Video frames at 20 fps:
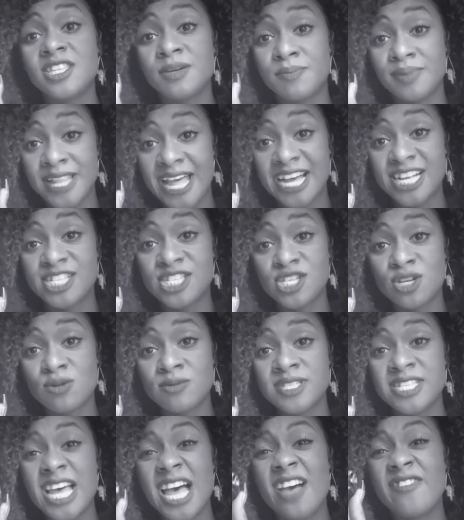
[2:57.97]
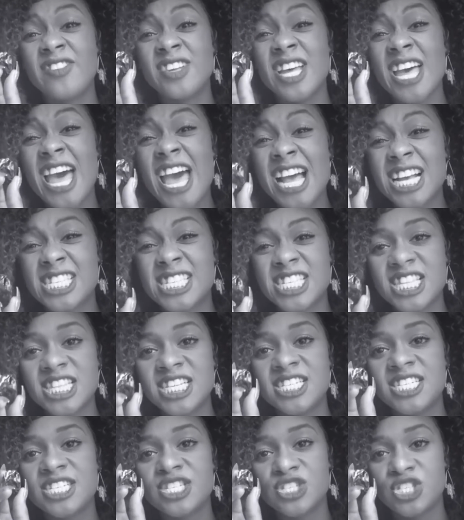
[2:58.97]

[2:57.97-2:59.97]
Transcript: The black stones have an excellent